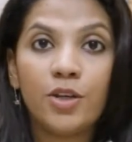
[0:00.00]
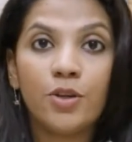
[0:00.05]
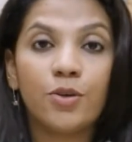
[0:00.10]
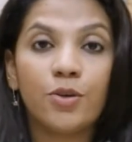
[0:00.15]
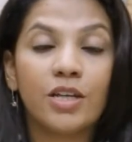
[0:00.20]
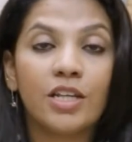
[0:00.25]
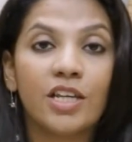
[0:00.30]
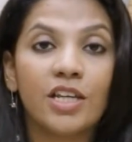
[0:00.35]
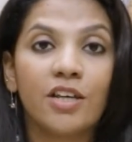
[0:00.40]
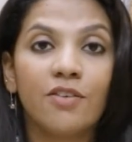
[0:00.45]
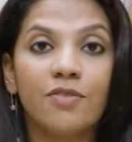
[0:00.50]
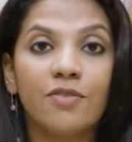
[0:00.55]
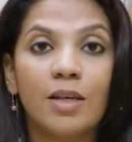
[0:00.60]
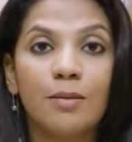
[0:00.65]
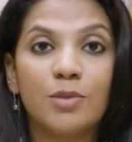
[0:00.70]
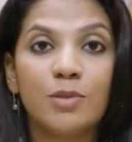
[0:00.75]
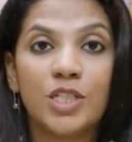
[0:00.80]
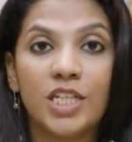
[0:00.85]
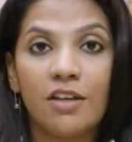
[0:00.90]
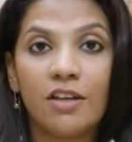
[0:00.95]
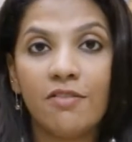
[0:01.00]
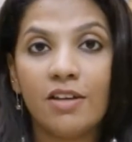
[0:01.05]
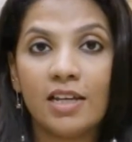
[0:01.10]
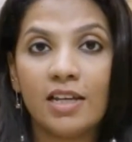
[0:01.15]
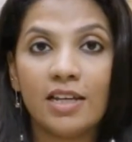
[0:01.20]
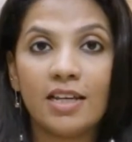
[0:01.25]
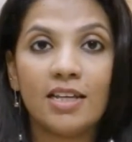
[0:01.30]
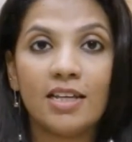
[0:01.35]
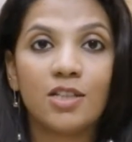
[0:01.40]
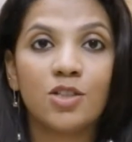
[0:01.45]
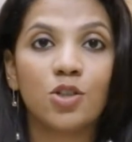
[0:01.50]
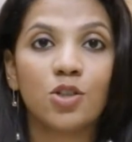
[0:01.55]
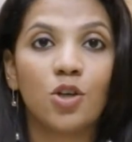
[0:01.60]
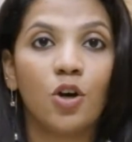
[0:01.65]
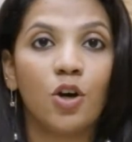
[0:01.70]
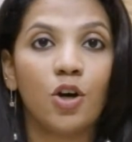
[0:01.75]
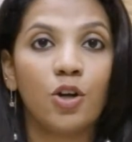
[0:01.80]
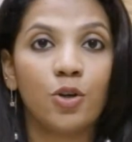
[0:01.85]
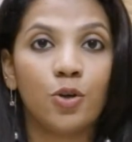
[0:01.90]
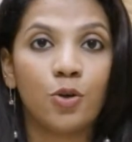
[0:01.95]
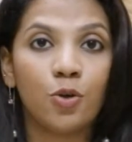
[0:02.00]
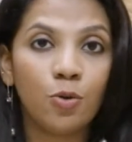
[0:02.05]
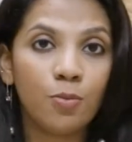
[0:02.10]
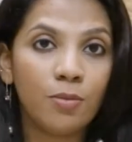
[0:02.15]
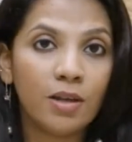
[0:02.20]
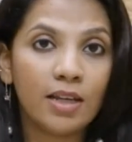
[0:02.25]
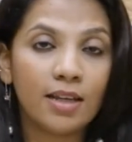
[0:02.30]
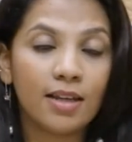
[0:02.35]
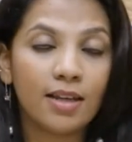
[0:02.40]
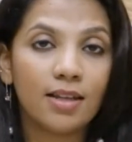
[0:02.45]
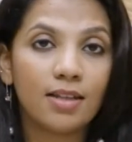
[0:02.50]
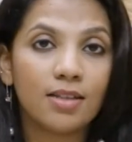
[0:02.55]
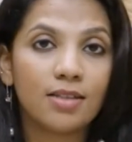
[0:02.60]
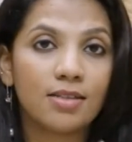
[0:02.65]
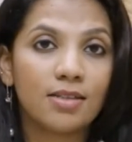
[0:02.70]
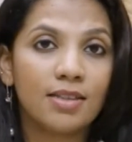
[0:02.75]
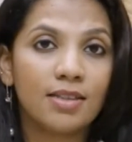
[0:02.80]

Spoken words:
you can give them shaving kits or grooming kits.